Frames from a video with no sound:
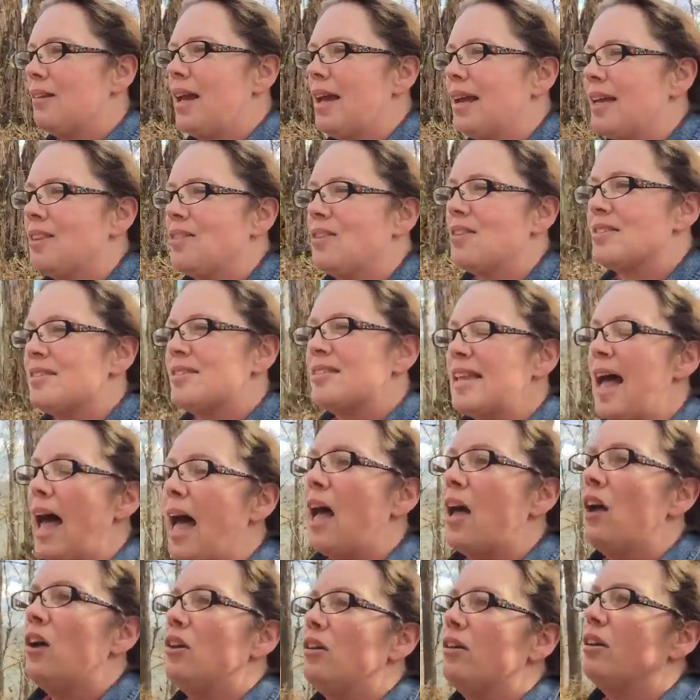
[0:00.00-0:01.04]
like in the
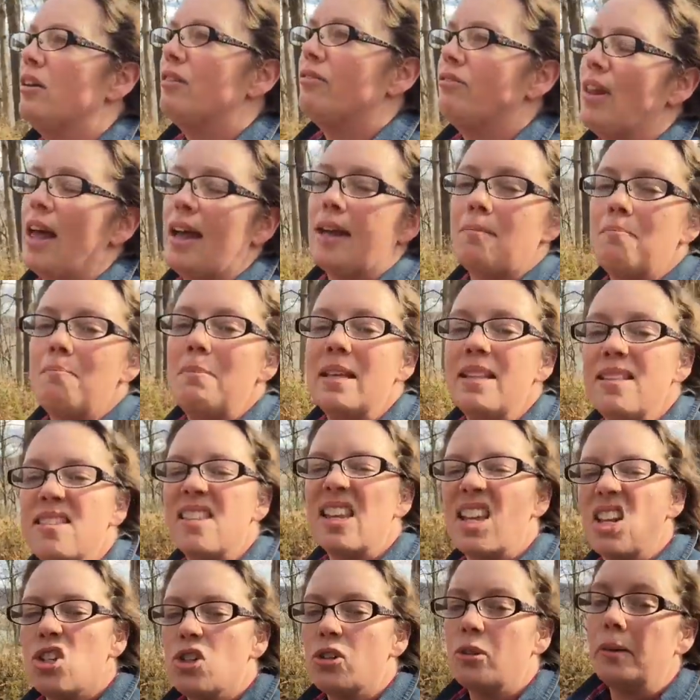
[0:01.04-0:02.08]
style of like
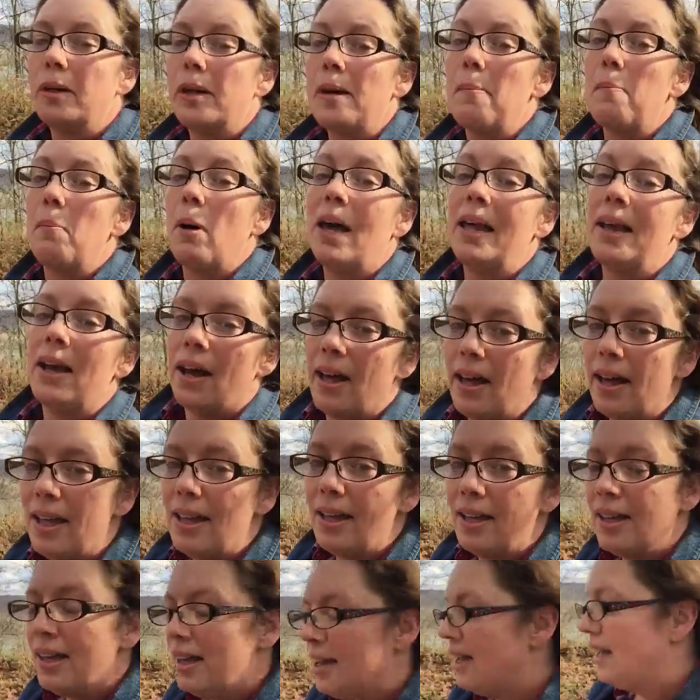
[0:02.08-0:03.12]
mid-century mud
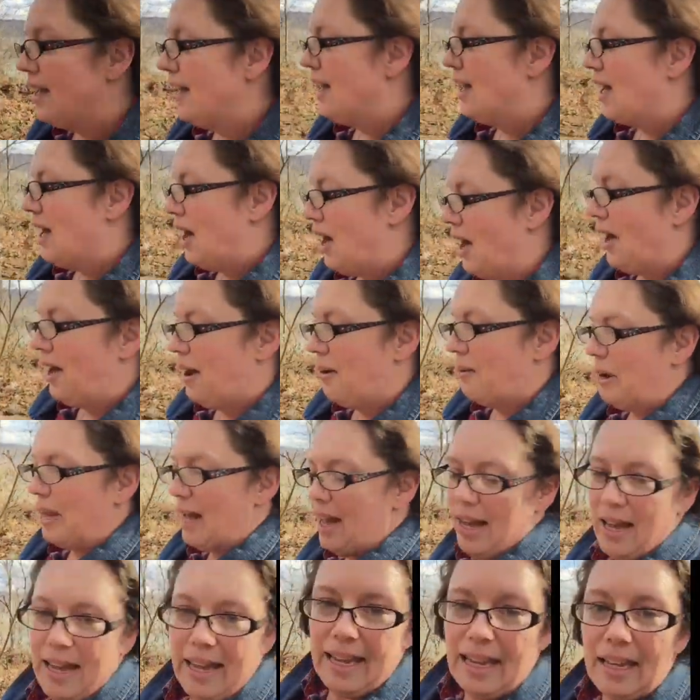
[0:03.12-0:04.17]
hut. We
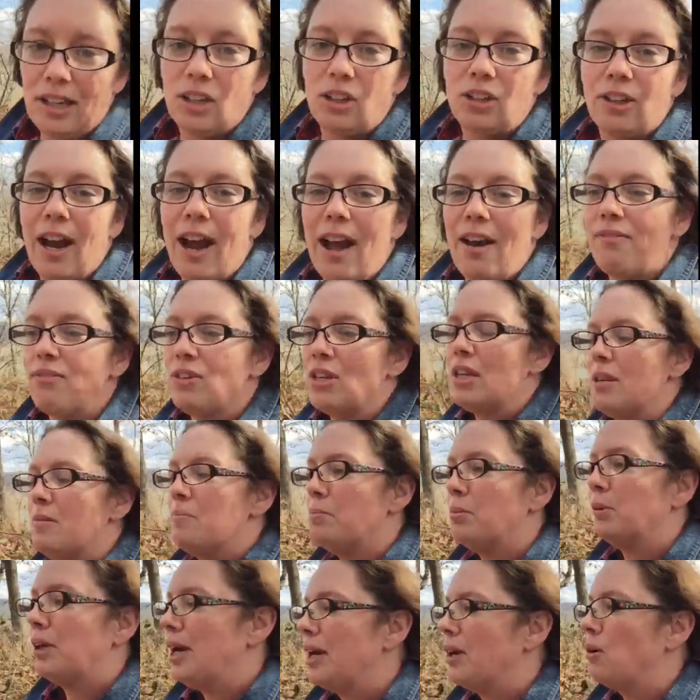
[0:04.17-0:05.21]
got
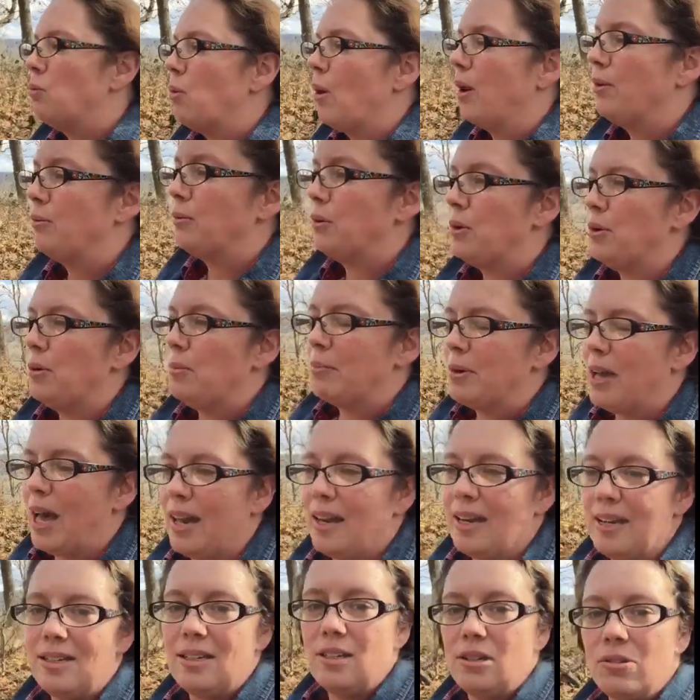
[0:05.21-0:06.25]
handcrafted brick, one room
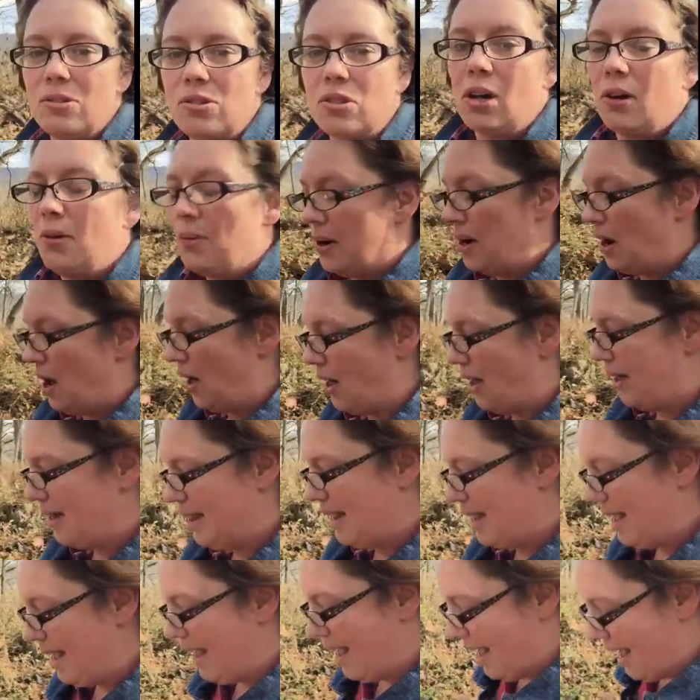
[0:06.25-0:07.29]
kind of deals going on.
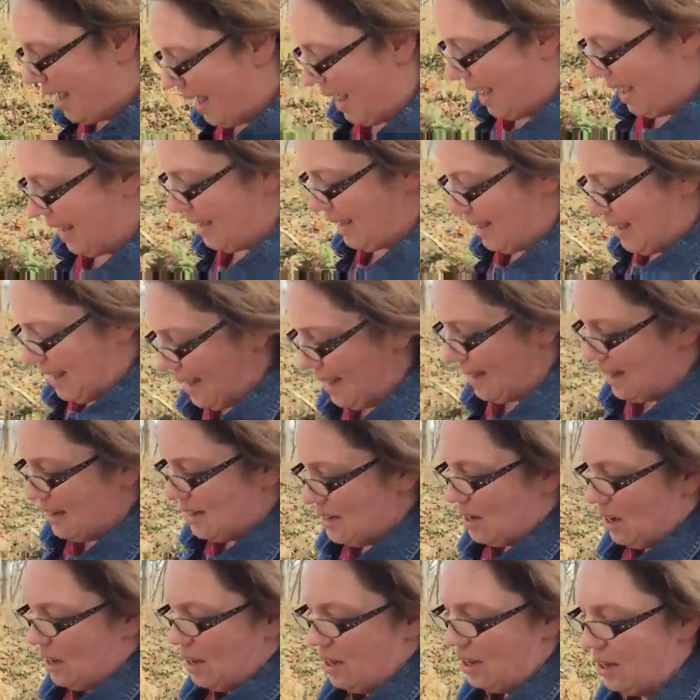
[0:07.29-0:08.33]

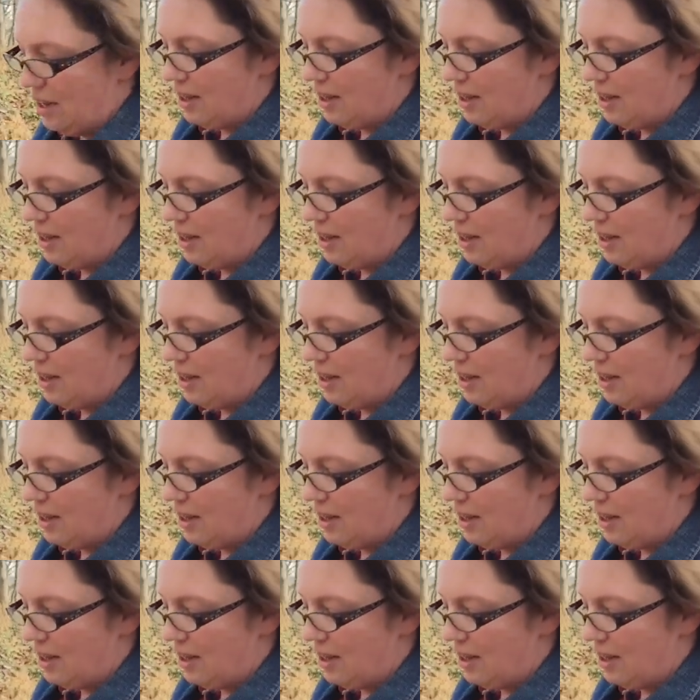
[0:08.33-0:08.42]
And